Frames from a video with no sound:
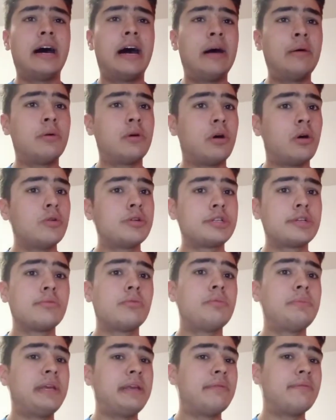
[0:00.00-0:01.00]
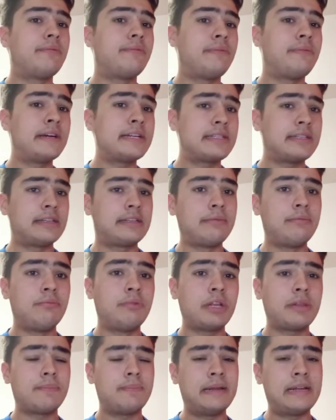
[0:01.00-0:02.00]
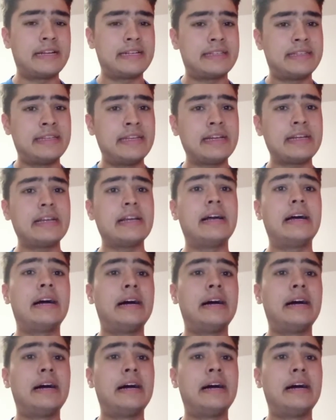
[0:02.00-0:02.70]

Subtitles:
our ocean will be infested with plastic